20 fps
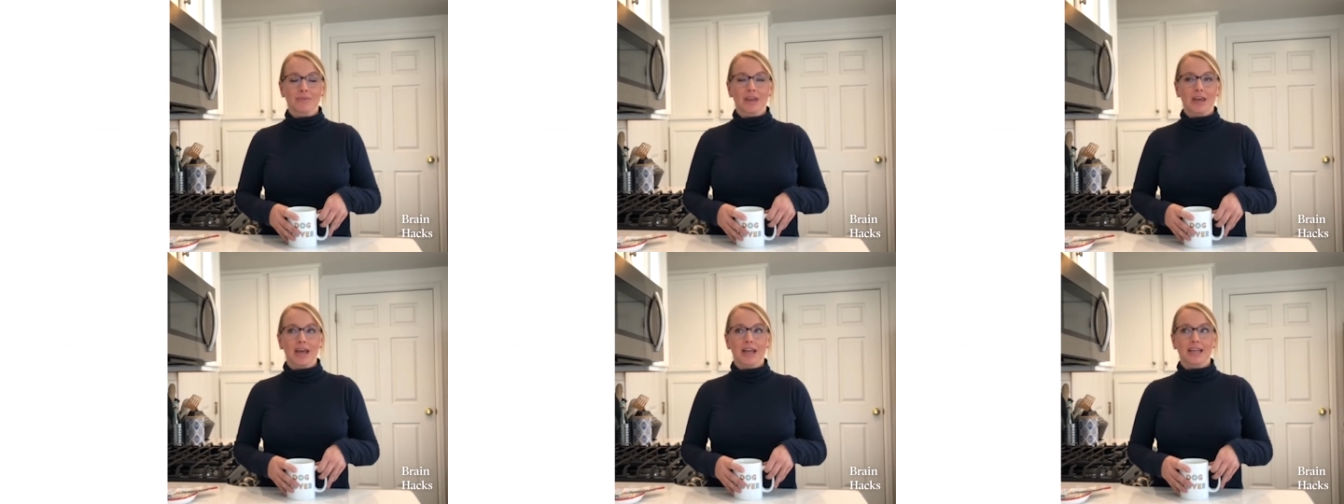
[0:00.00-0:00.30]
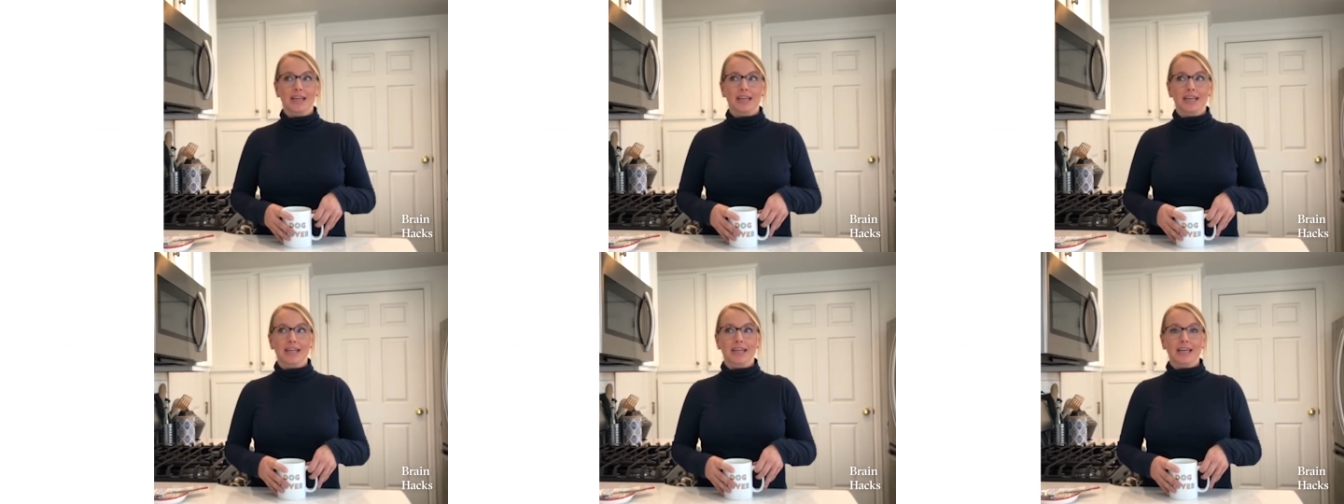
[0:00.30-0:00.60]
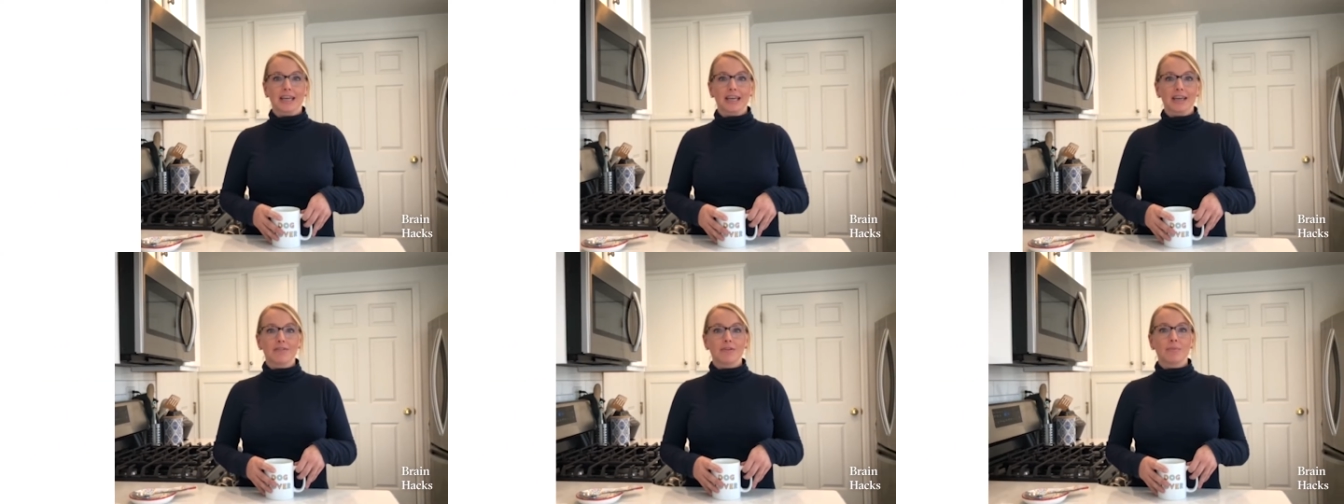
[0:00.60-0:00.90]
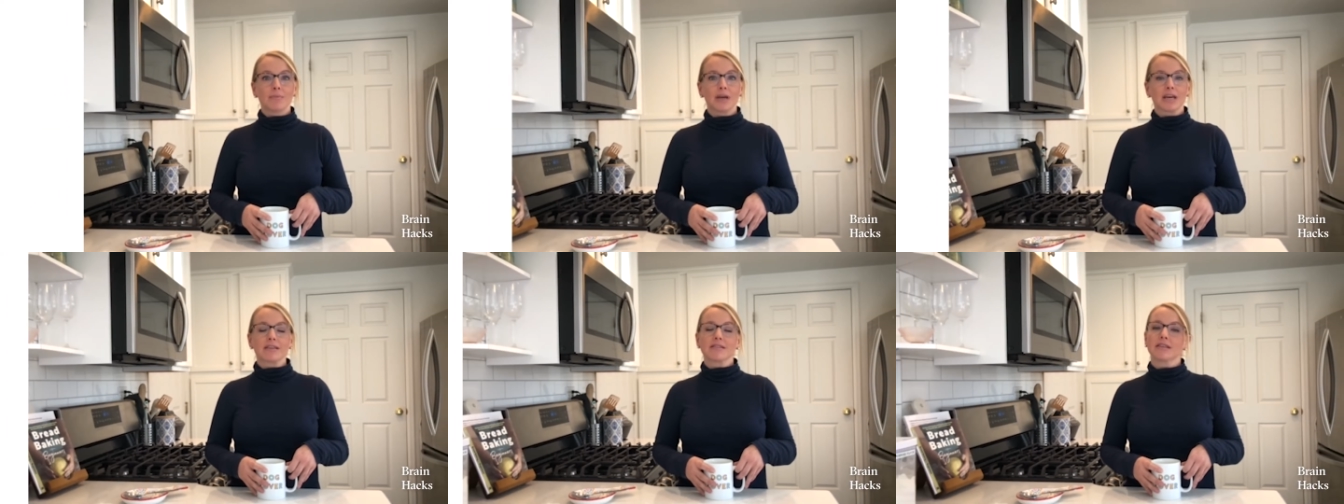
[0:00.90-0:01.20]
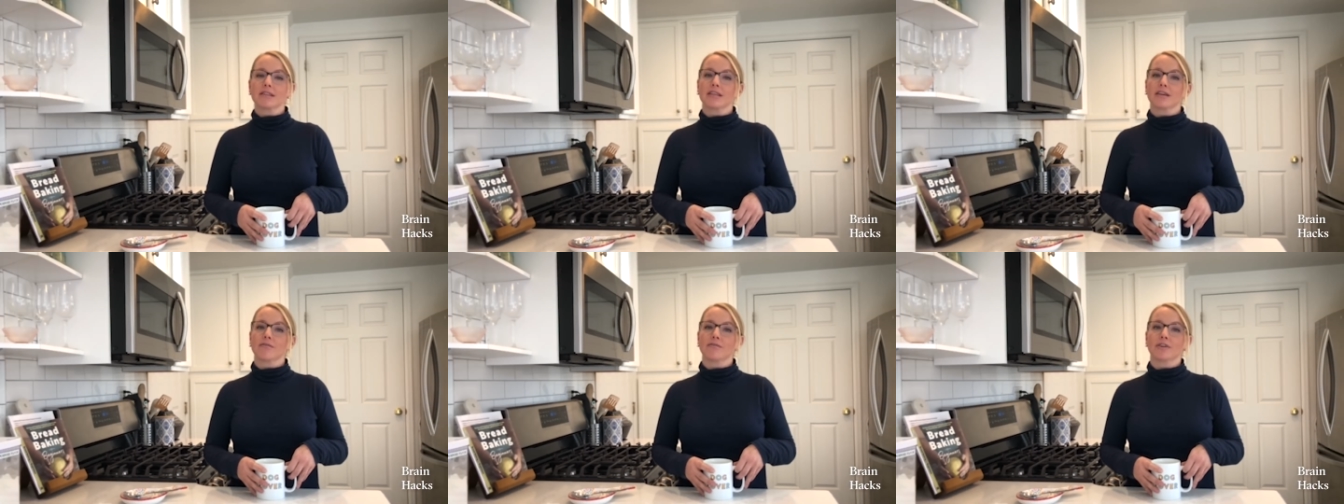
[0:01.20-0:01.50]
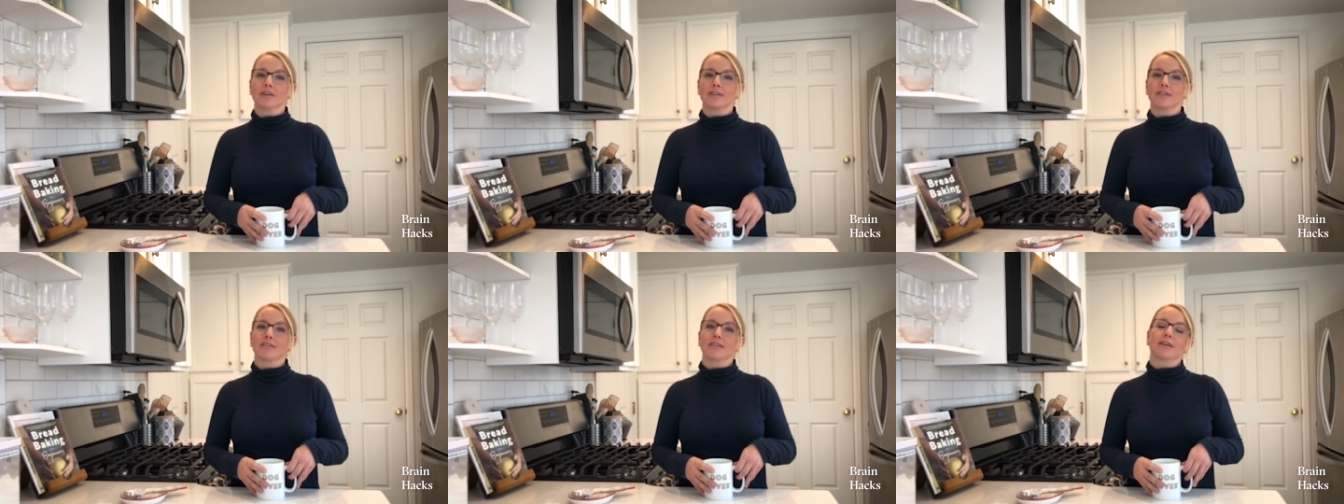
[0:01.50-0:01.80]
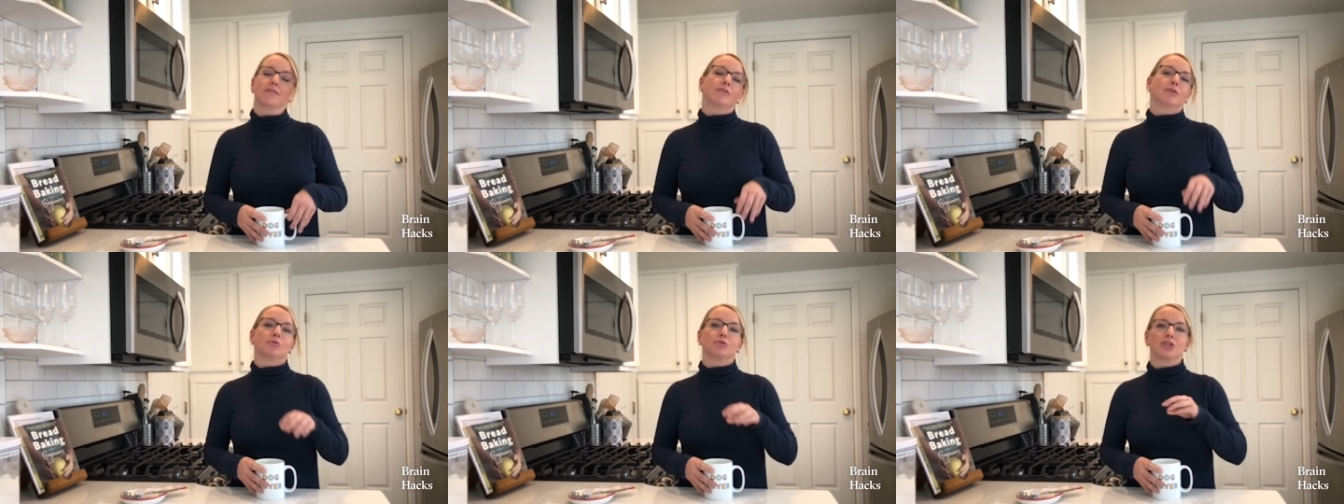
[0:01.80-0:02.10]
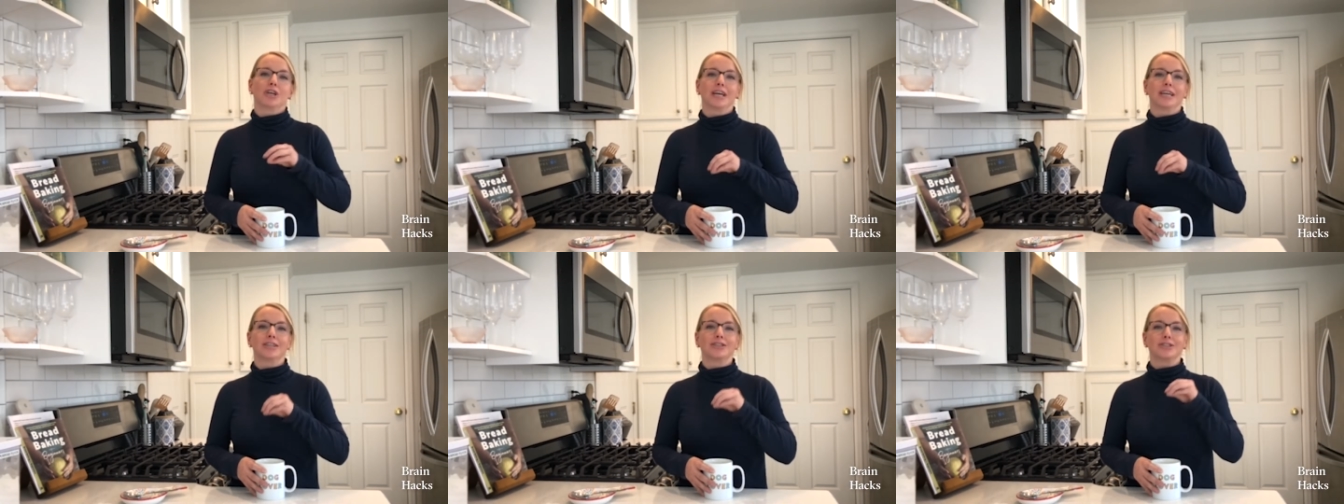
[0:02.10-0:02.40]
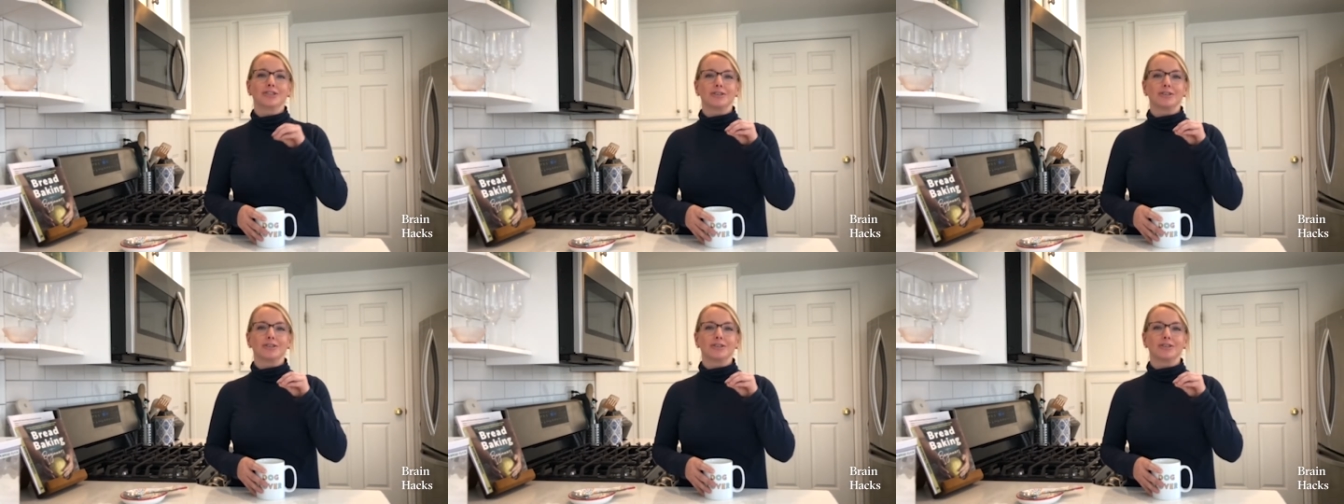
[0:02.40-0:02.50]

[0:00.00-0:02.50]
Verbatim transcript: And it even makes a difference if you change